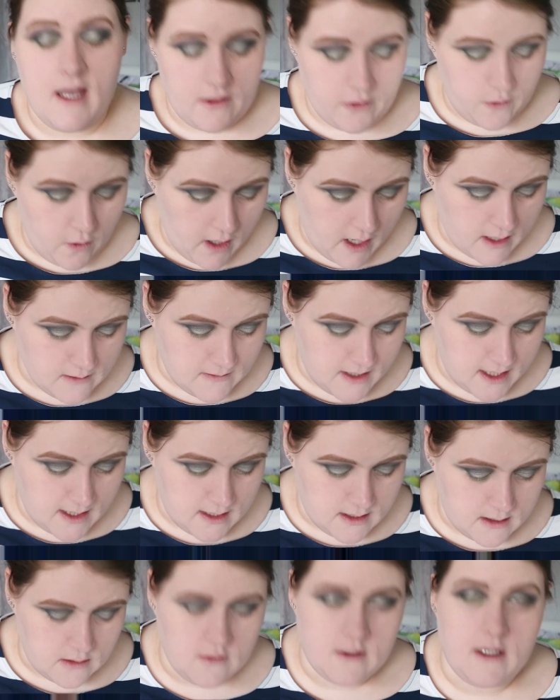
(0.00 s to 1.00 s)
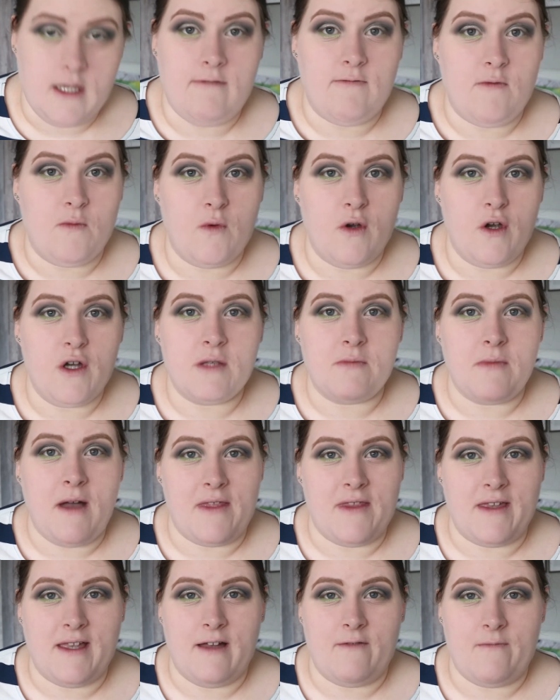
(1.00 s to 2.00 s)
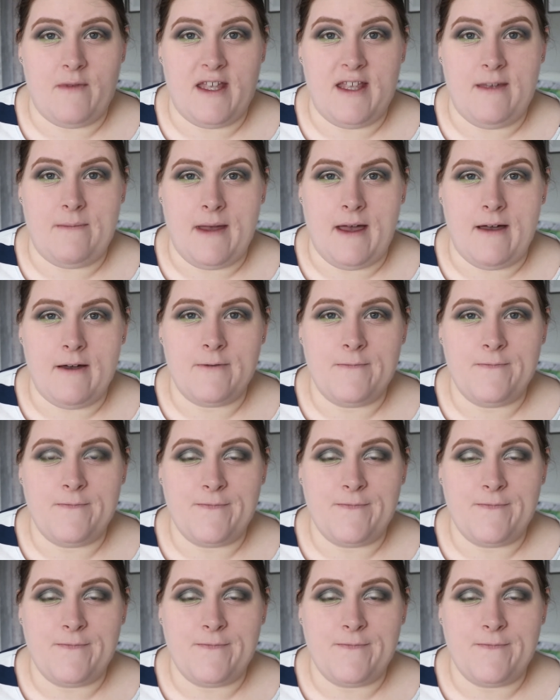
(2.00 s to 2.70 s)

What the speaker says: I thought I'd make this look even worse, but I think I've made it better.